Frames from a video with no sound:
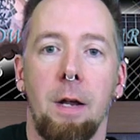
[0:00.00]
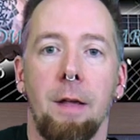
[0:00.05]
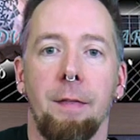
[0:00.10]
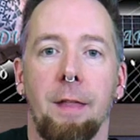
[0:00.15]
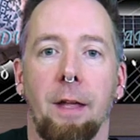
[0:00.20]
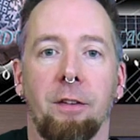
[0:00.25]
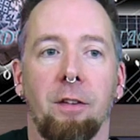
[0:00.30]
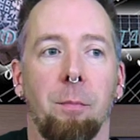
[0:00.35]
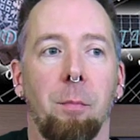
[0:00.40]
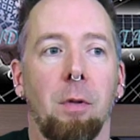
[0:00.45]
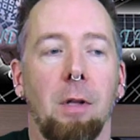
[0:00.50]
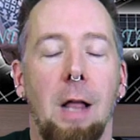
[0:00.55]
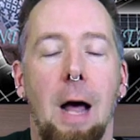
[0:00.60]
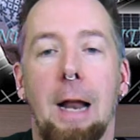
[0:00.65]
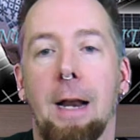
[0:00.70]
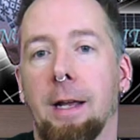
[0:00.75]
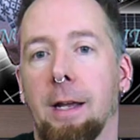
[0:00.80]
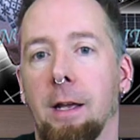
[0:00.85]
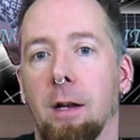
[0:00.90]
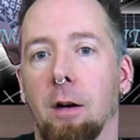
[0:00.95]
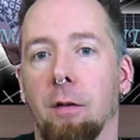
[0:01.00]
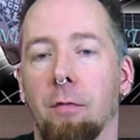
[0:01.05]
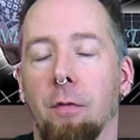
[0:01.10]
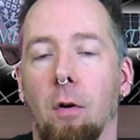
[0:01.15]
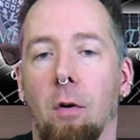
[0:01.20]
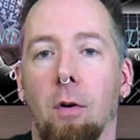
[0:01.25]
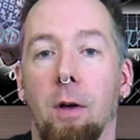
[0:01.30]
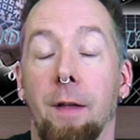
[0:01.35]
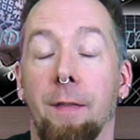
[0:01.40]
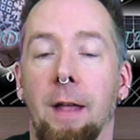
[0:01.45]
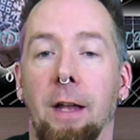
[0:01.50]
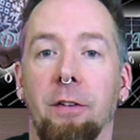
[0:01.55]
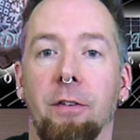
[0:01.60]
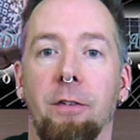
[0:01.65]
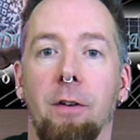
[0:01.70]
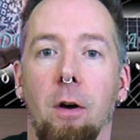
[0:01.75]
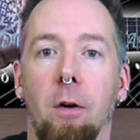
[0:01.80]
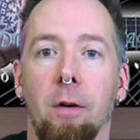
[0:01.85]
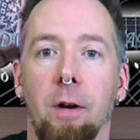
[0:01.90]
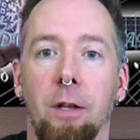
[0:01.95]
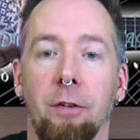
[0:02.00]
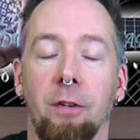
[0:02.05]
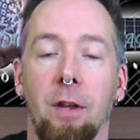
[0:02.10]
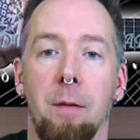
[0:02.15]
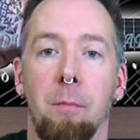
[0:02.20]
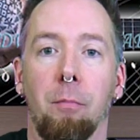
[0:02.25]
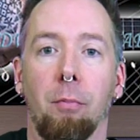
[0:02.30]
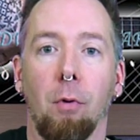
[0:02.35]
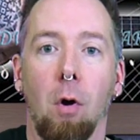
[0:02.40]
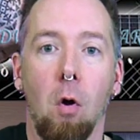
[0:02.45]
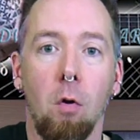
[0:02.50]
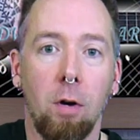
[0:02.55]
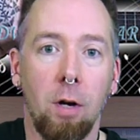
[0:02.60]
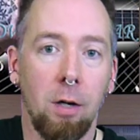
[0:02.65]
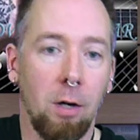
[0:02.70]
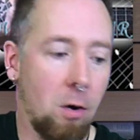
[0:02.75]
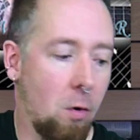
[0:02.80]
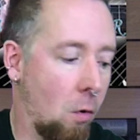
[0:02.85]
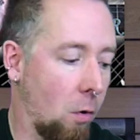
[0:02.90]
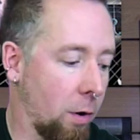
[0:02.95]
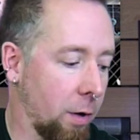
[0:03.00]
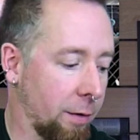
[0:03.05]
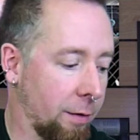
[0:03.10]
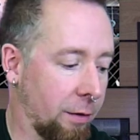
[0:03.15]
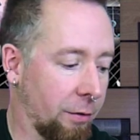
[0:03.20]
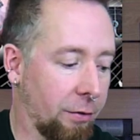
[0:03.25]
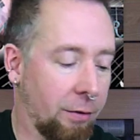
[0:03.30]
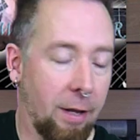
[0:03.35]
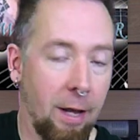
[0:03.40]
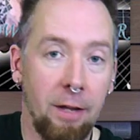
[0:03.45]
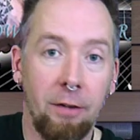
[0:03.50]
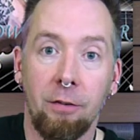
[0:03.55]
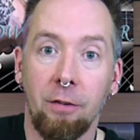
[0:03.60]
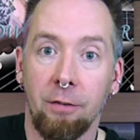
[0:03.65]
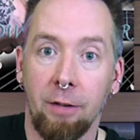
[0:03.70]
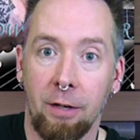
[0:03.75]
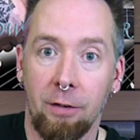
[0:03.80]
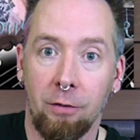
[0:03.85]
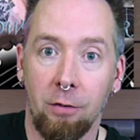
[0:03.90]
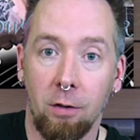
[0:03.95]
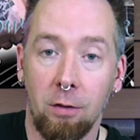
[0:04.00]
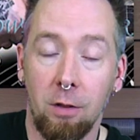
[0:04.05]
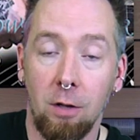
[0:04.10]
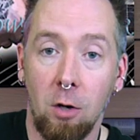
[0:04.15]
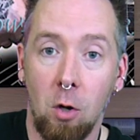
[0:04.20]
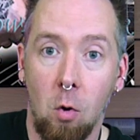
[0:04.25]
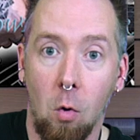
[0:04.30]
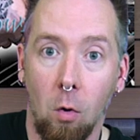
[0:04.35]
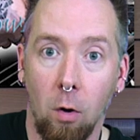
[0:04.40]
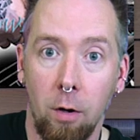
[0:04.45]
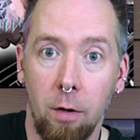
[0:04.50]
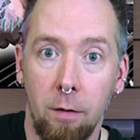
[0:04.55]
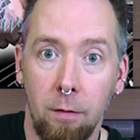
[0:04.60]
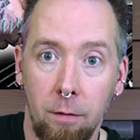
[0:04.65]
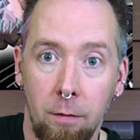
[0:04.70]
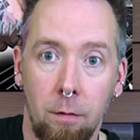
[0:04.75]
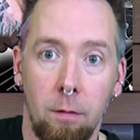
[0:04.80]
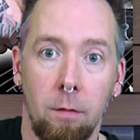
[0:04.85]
that's a melodic interval, and that's known as a broken chord in this case, because I took the chord